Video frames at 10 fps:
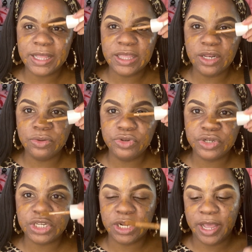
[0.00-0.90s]
I think
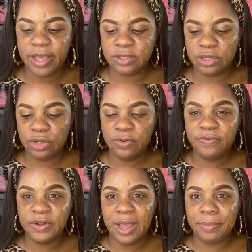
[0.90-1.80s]
Neutrogena has a doe
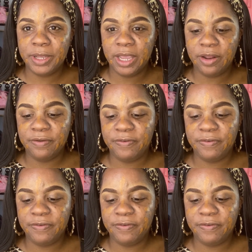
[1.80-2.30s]
foot applicator